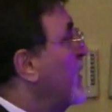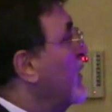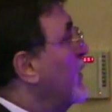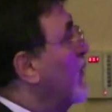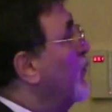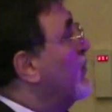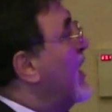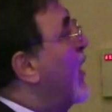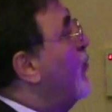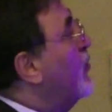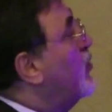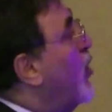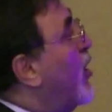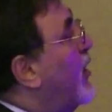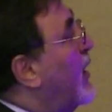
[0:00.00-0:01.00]
We
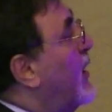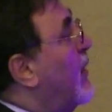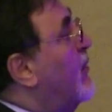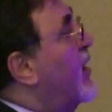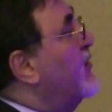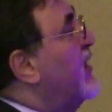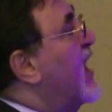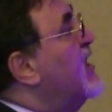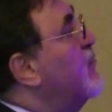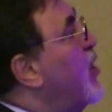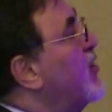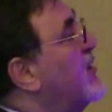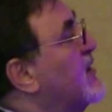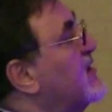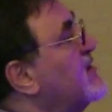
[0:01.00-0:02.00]
talk about
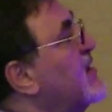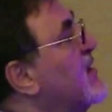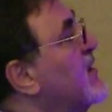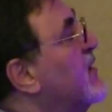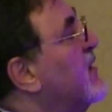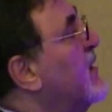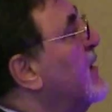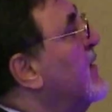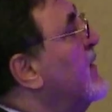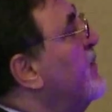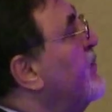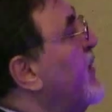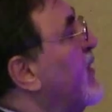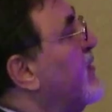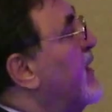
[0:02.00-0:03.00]
antibiotics
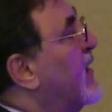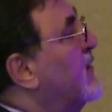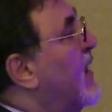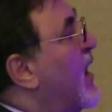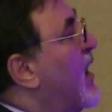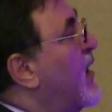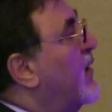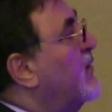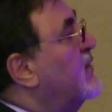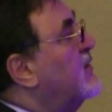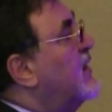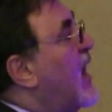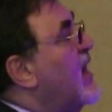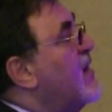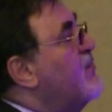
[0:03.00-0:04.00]
that are
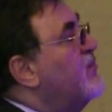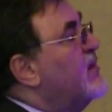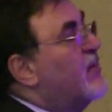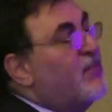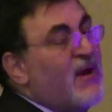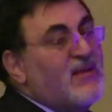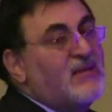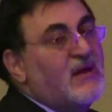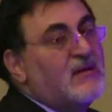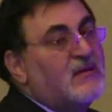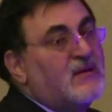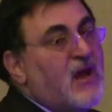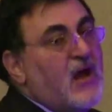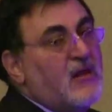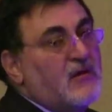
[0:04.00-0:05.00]
time-dependent
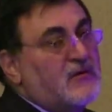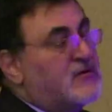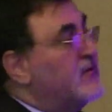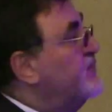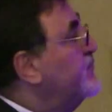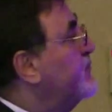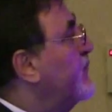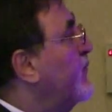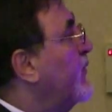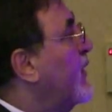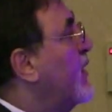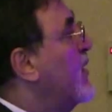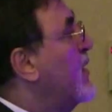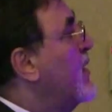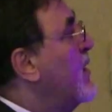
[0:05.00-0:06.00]
killers.
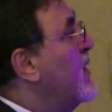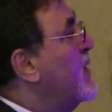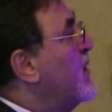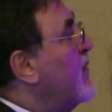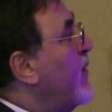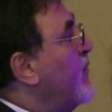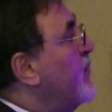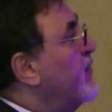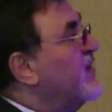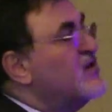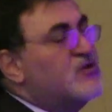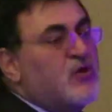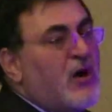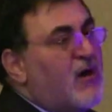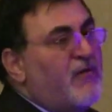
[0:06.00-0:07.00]
There is
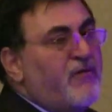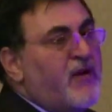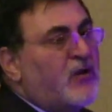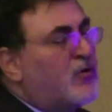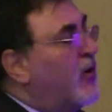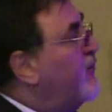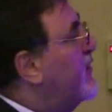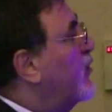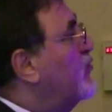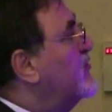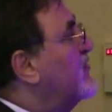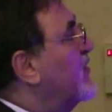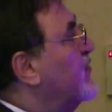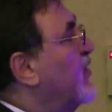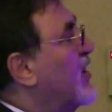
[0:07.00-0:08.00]
no effect of the
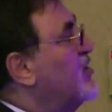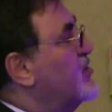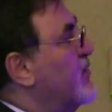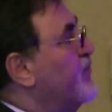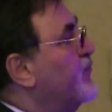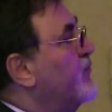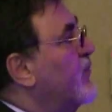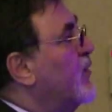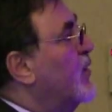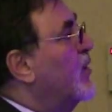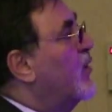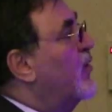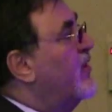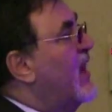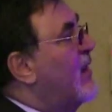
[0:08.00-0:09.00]
concentration
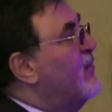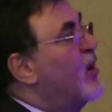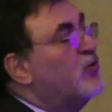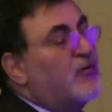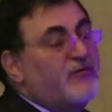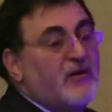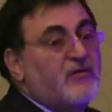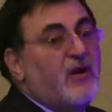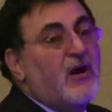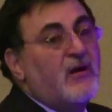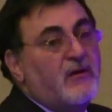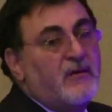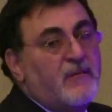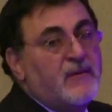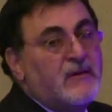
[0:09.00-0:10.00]
or the amount of the
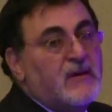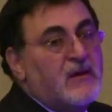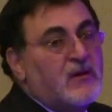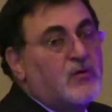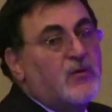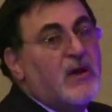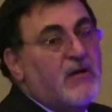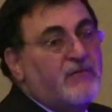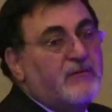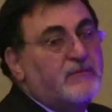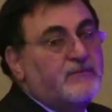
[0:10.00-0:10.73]
drug you give.